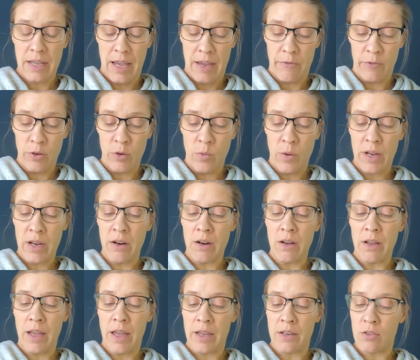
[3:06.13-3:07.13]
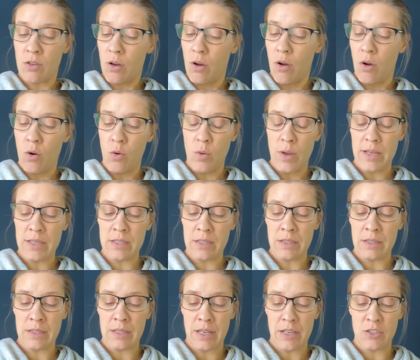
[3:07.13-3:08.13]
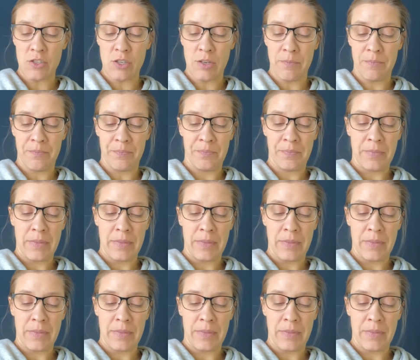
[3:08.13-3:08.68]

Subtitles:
everywhere and always in session."